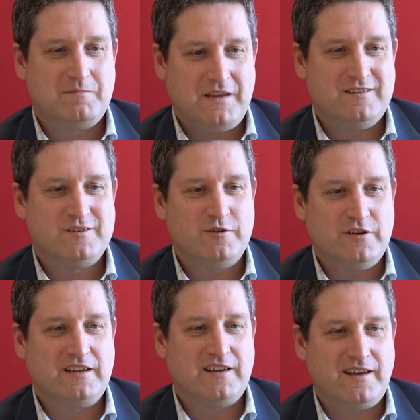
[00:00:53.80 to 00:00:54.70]

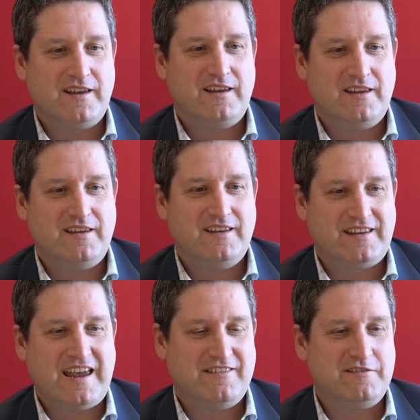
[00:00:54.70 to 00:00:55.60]
inserting a
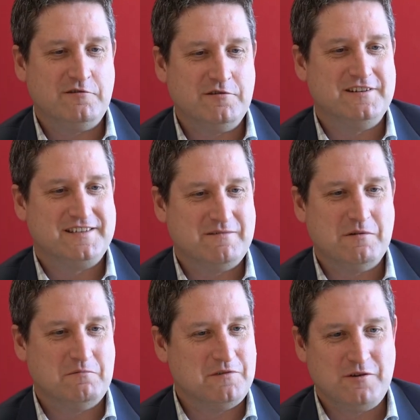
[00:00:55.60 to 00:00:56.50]
catheter into someone with